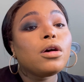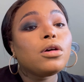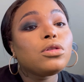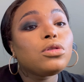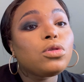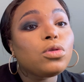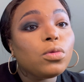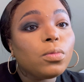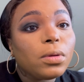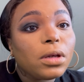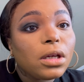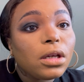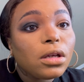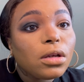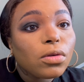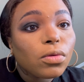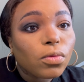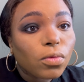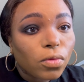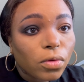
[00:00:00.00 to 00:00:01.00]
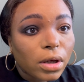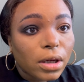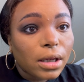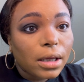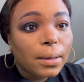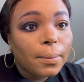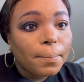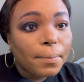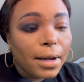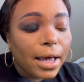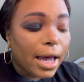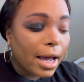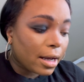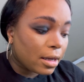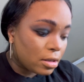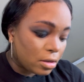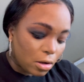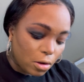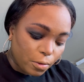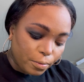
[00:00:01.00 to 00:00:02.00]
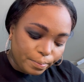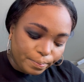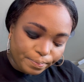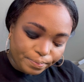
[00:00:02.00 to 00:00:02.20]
to be really black. So